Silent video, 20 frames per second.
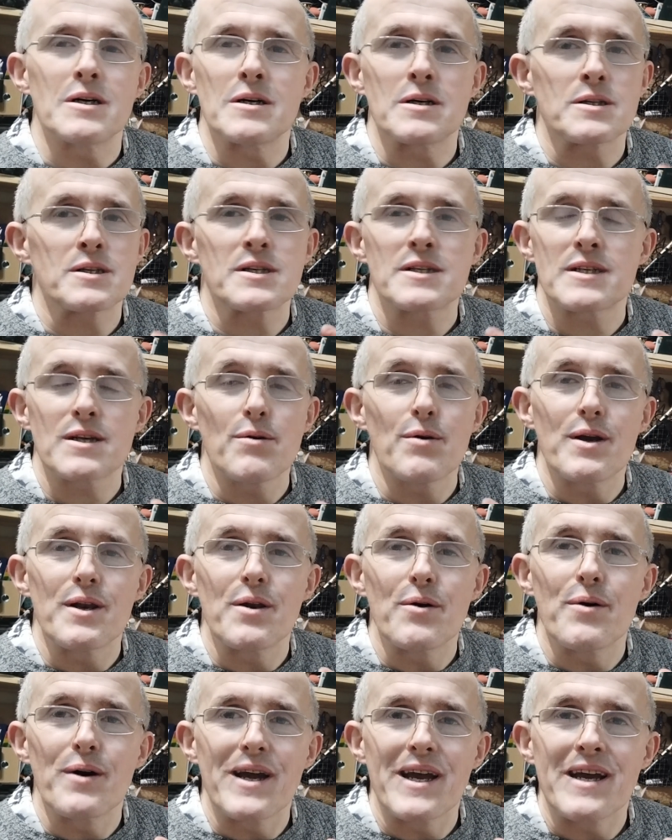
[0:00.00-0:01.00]
so
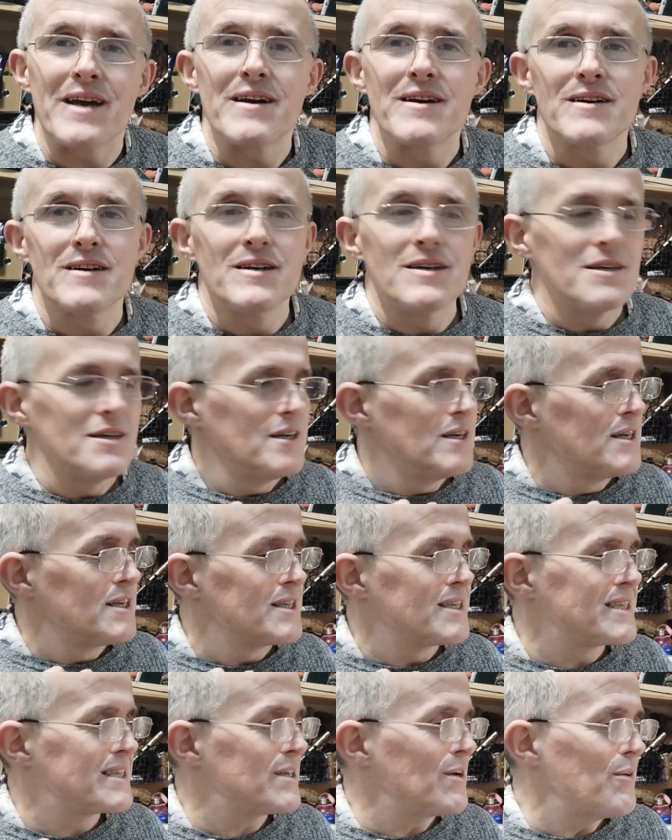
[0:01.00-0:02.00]
annoying
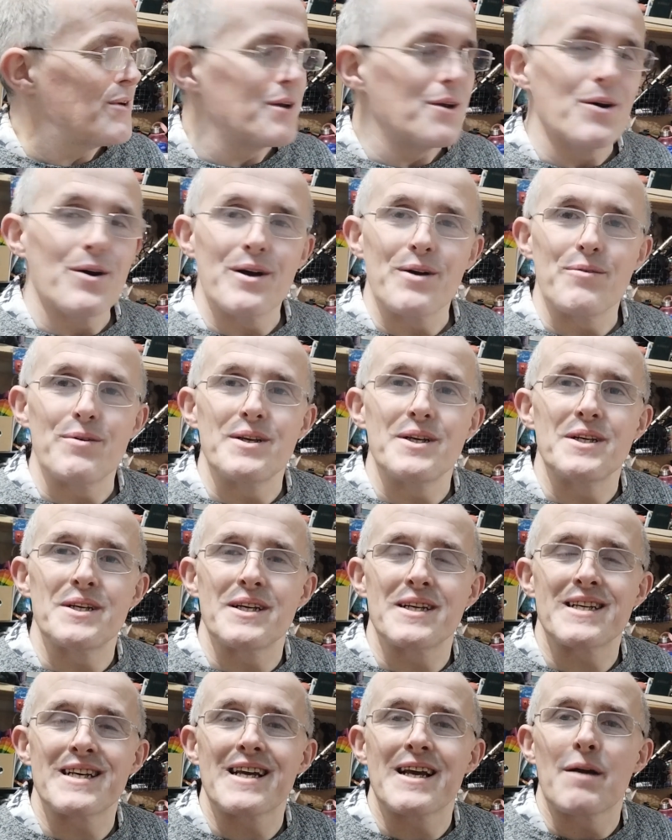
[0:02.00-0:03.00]
when you
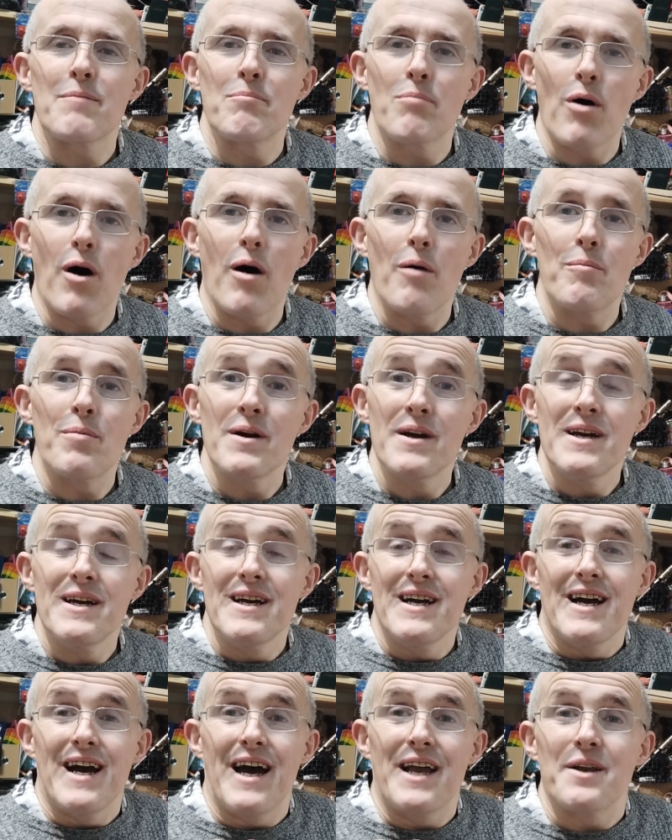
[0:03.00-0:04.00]
just pop.
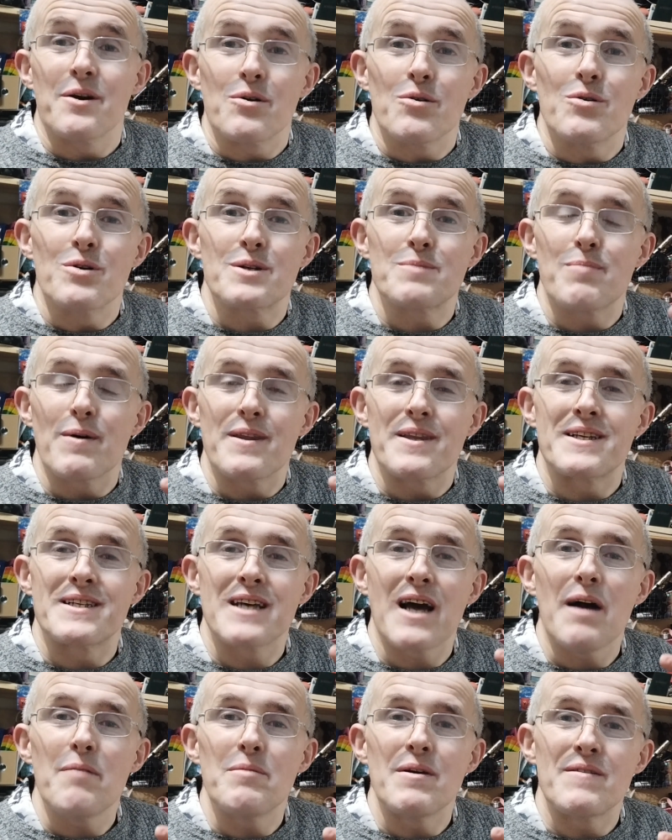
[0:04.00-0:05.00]
And of course by the
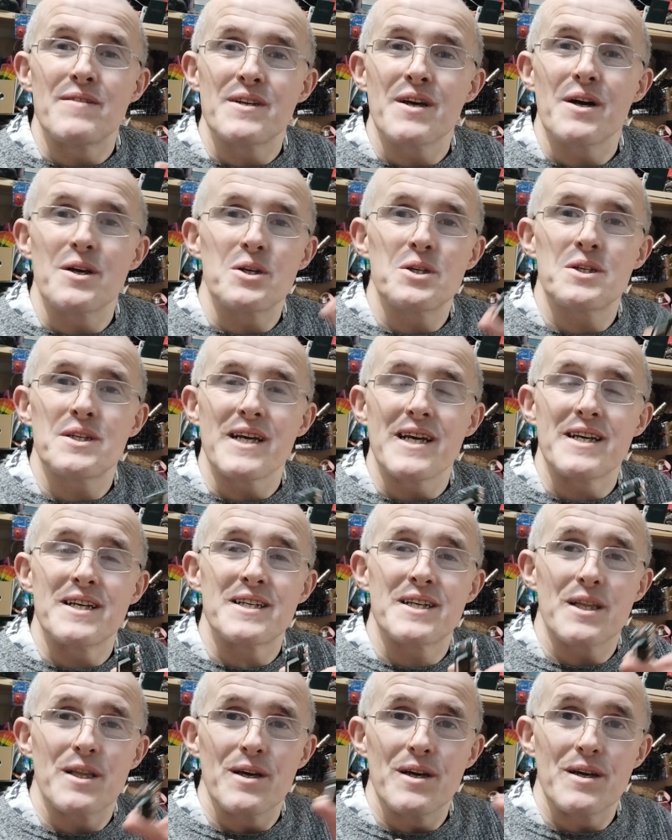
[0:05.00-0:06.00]
time you touch
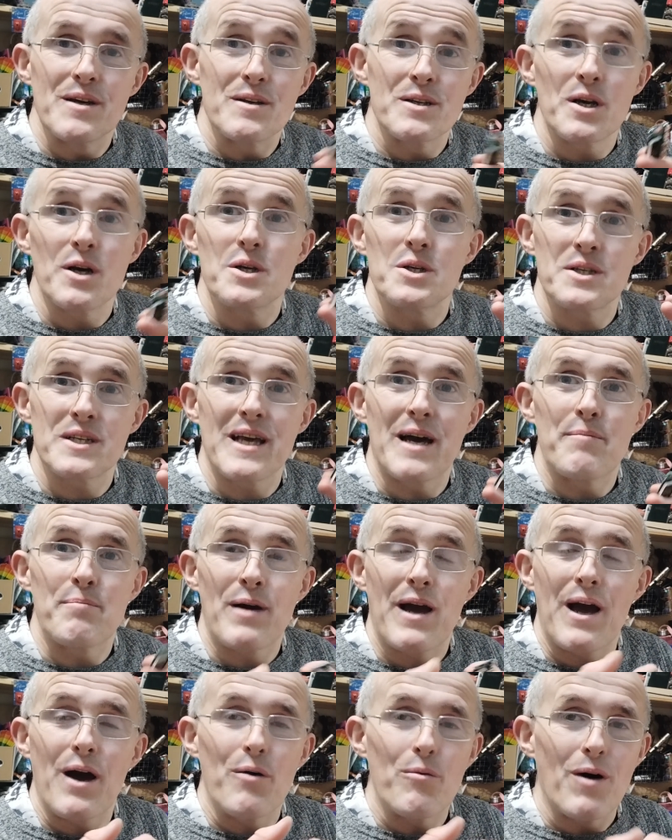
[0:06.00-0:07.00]
that
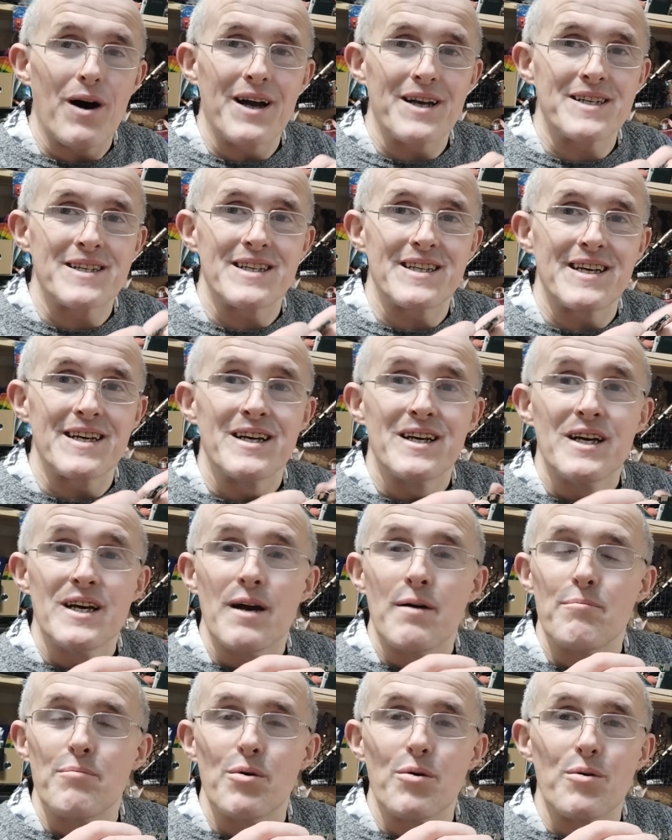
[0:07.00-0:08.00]
power wire to the
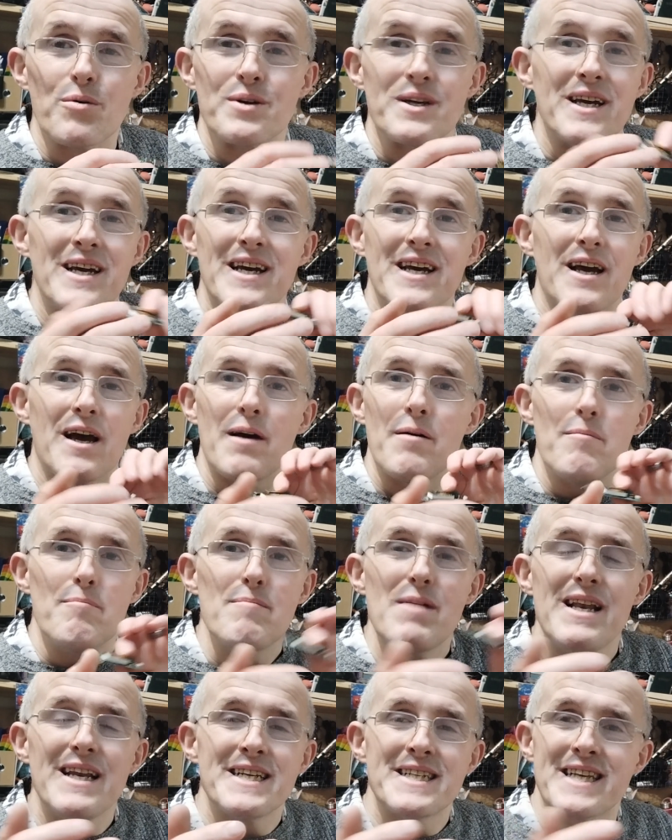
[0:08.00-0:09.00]
board,
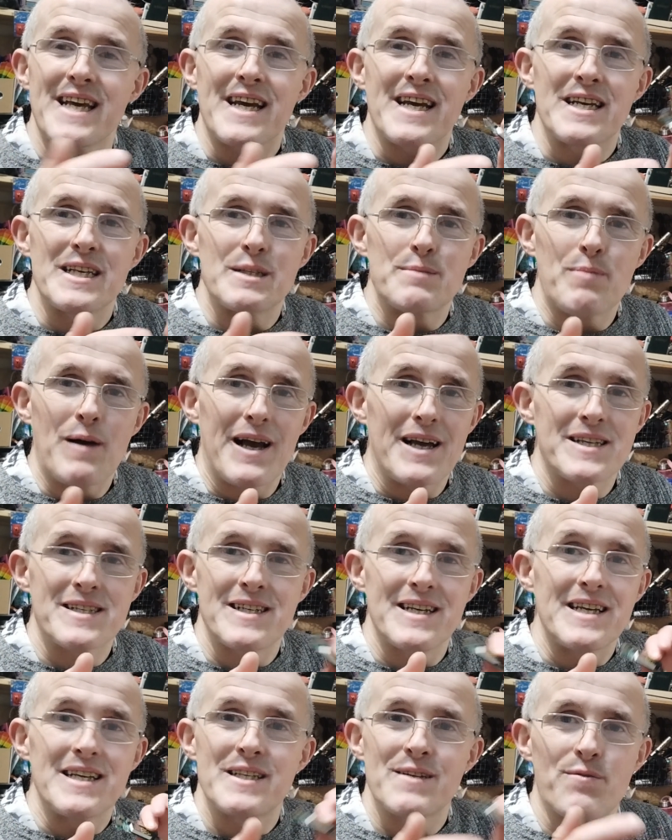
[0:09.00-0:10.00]
milliseconds pass
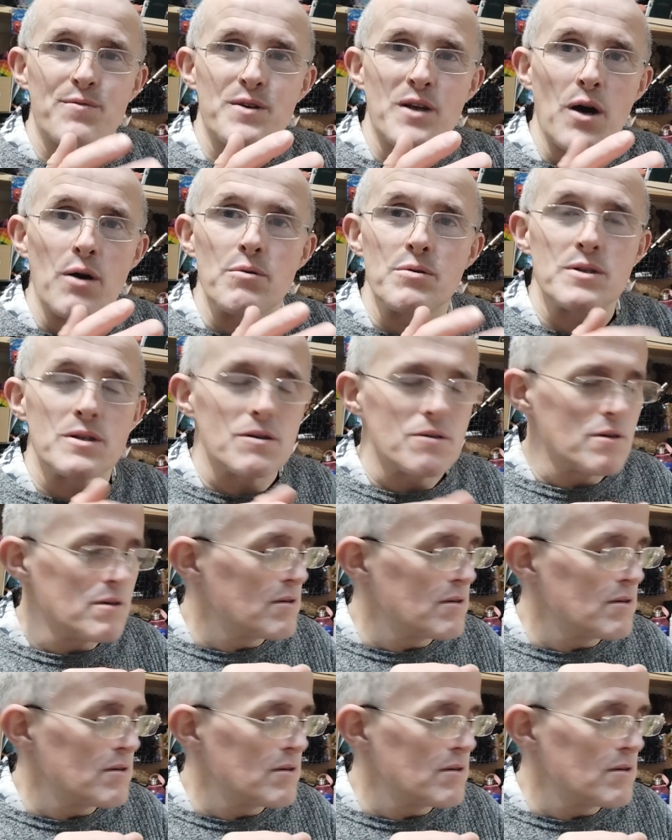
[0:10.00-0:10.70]
and it's toast.